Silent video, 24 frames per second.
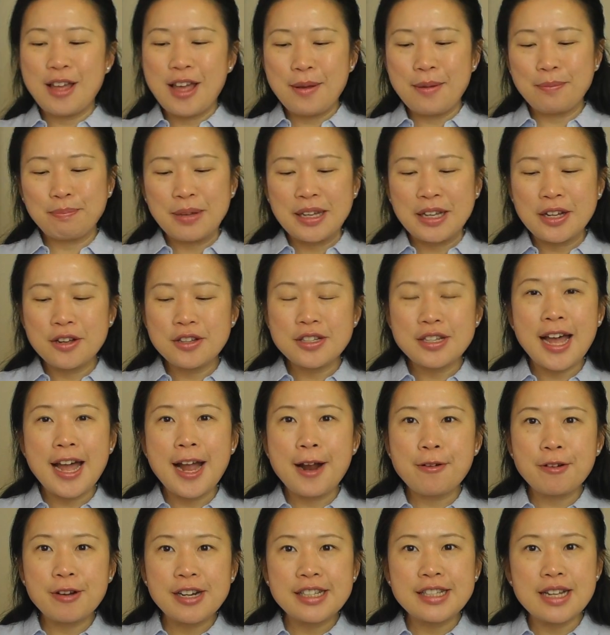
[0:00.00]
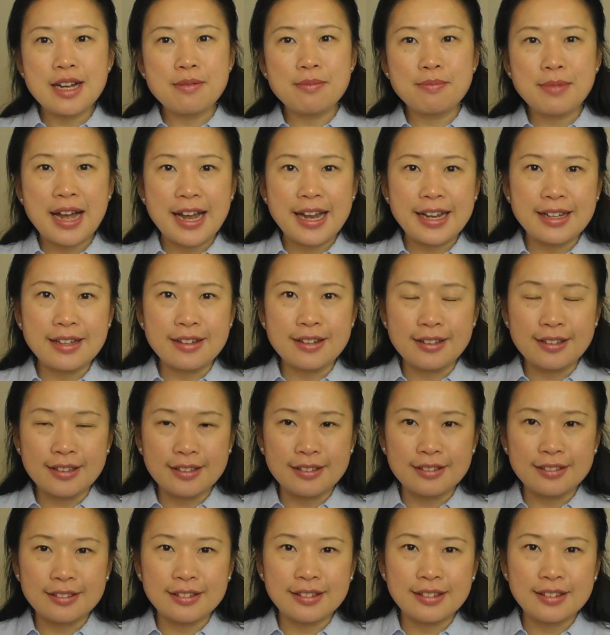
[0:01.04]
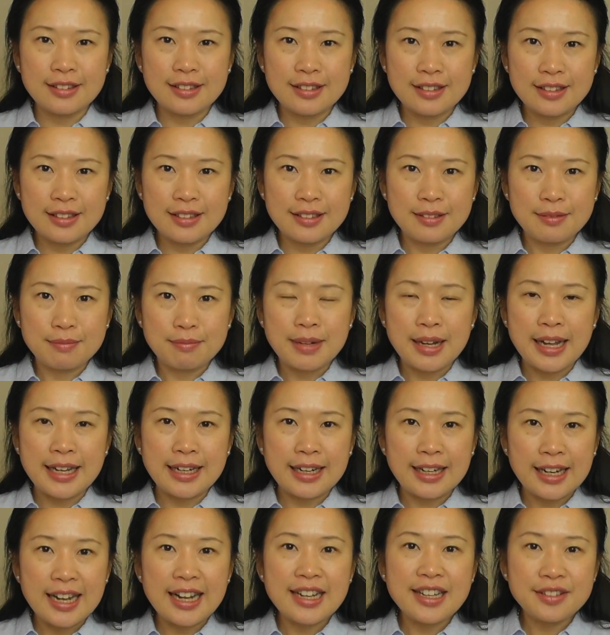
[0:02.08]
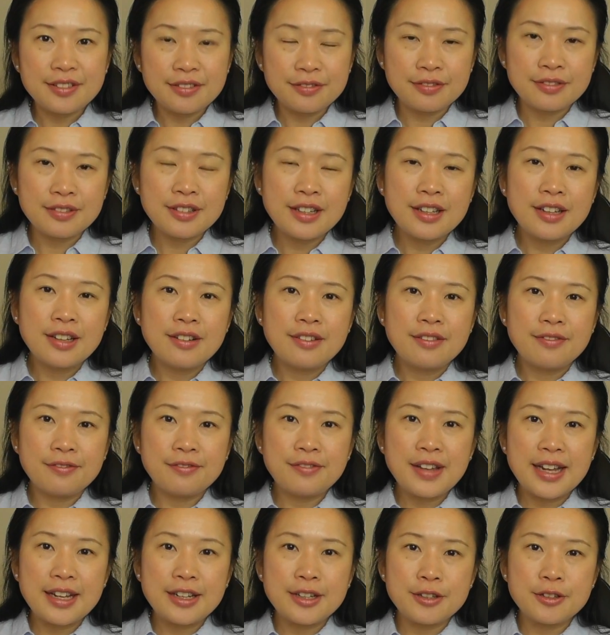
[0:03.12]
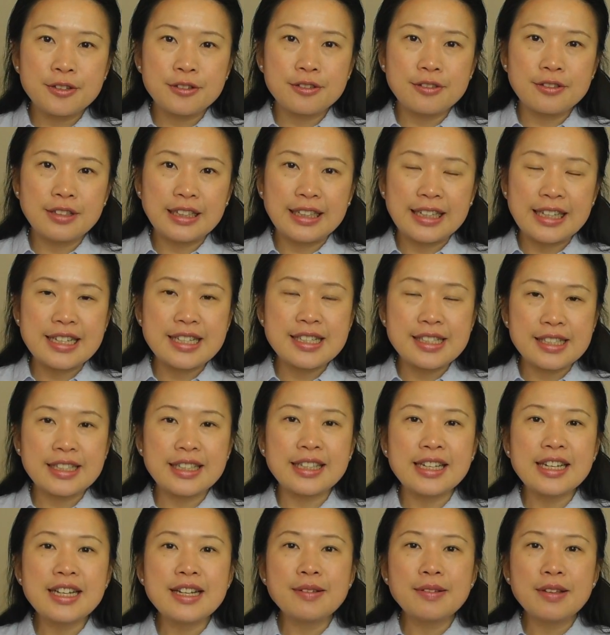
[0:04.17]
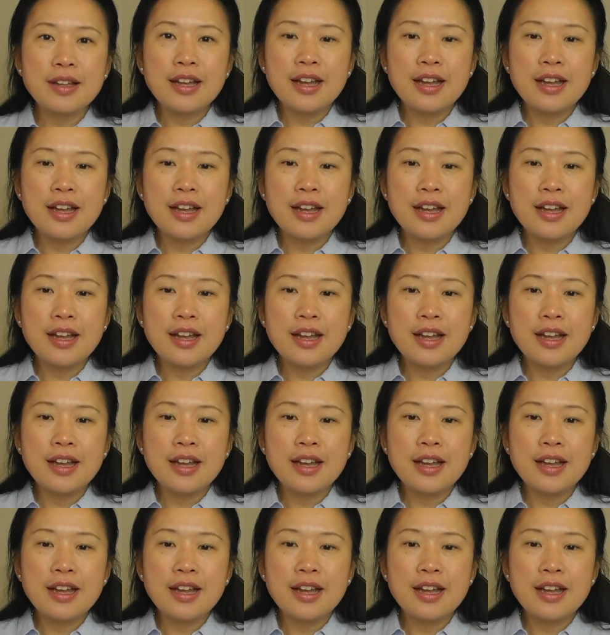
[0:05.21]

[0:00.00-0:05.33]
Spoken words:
Because I already done my life value list here,